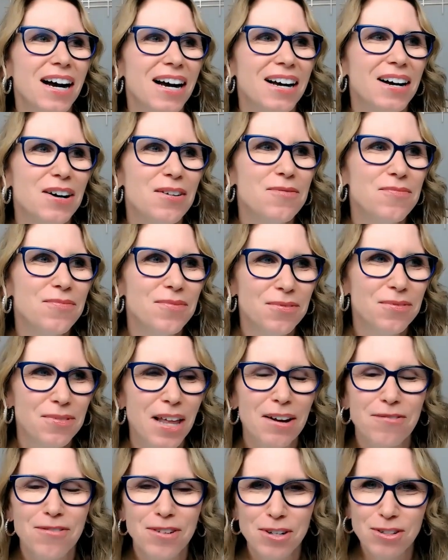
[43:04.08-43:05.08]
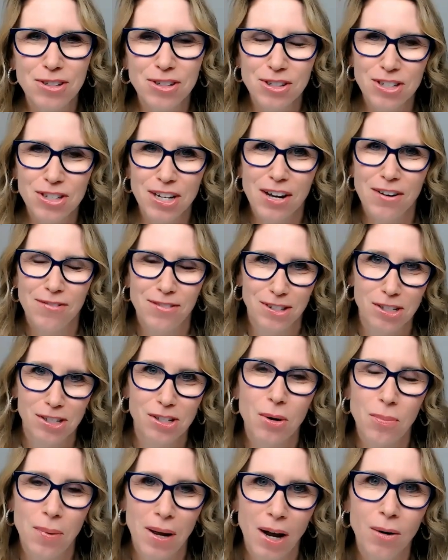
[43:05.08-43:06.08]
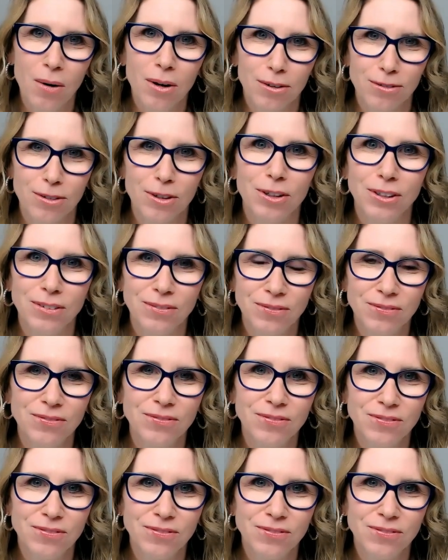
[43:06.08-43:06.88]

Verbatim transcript: um that future self is so powerful